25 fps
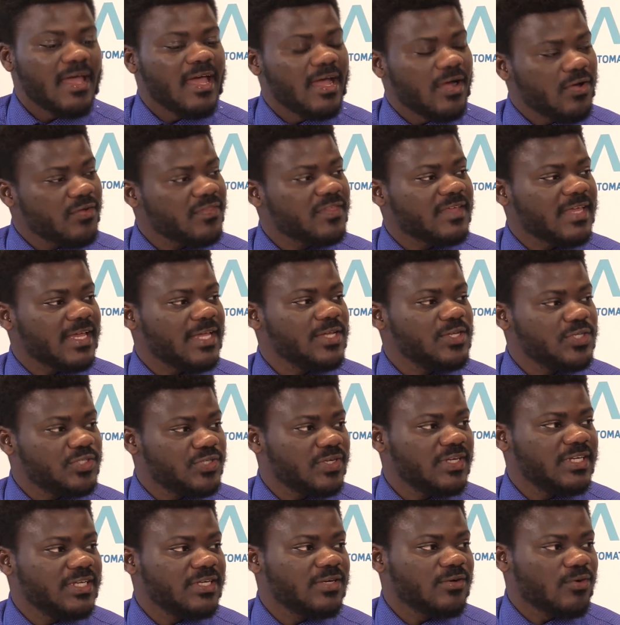healthcare
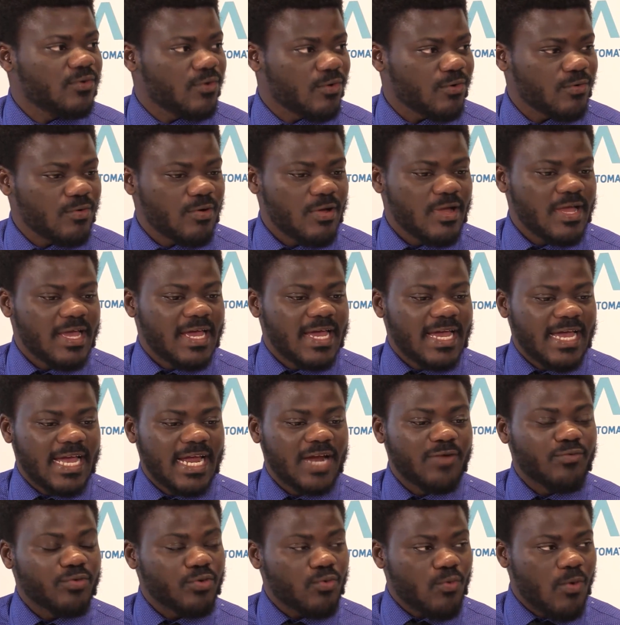usually
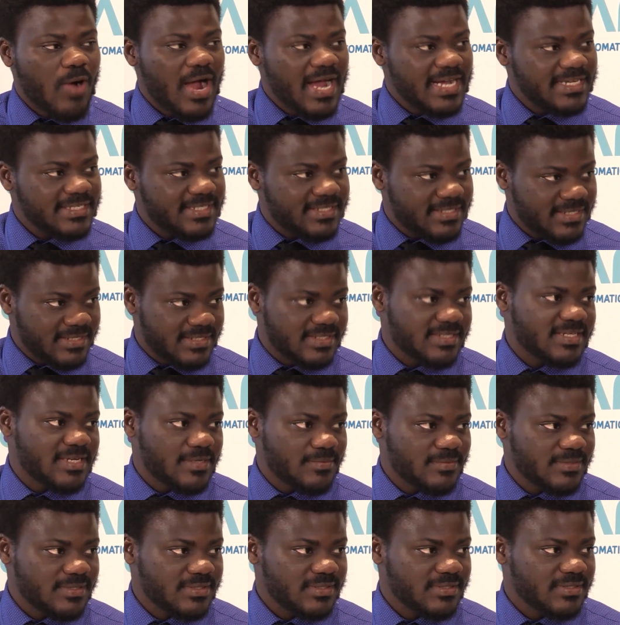it requires
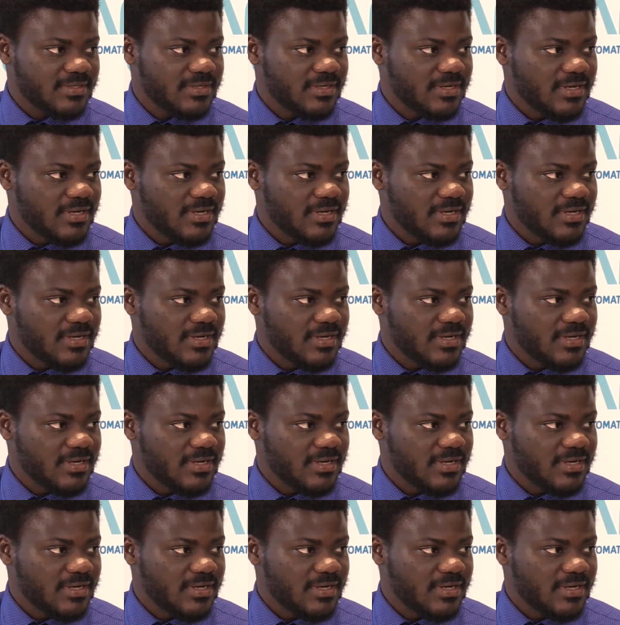systems,